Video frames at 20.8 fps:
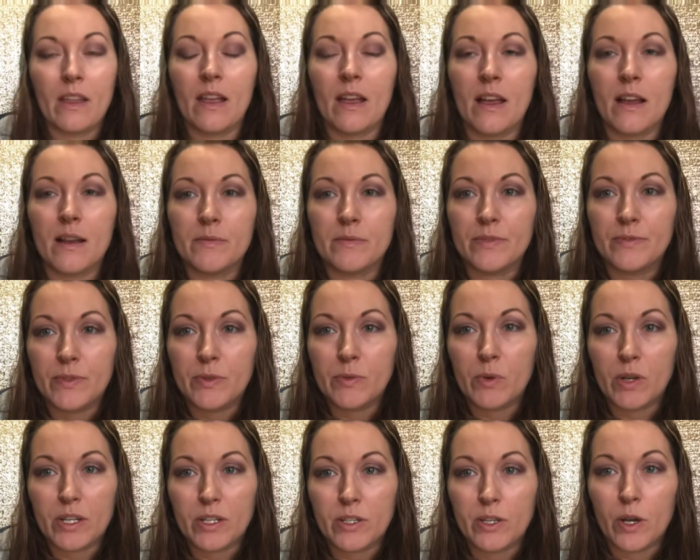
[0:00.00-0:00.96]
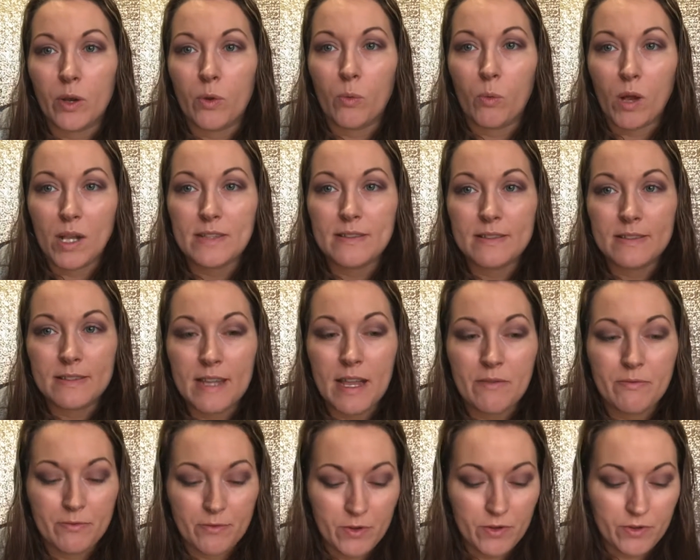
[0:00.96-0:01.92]
If you want to go one
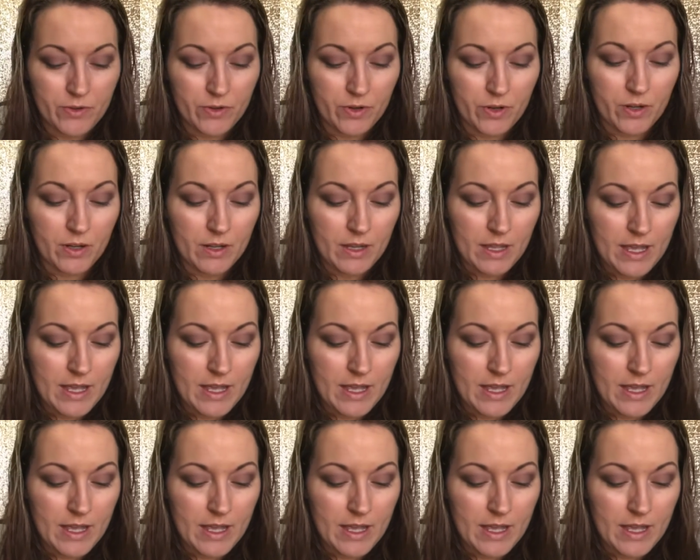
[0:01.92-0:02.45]
step further,